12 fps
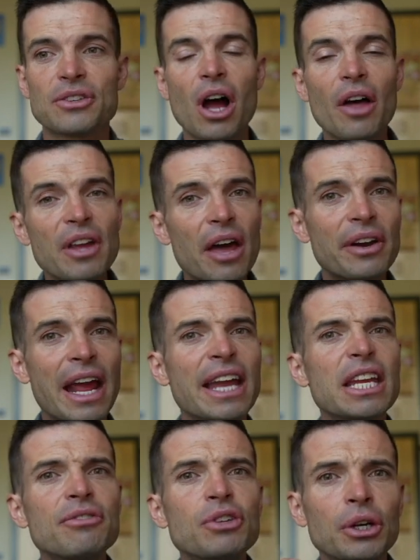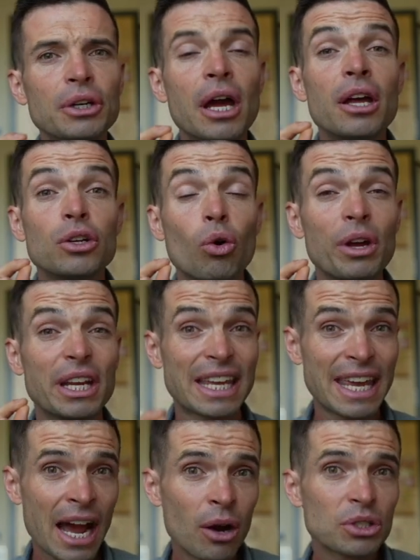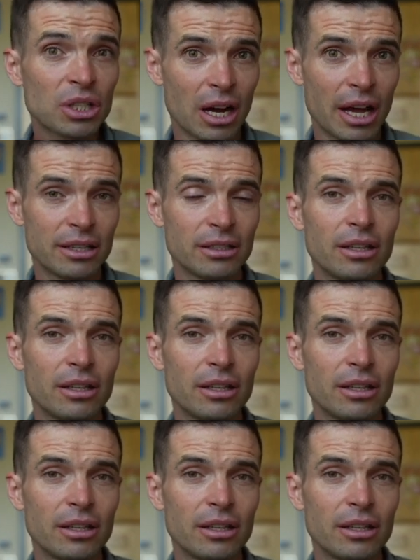On the other hand, if you're going to count on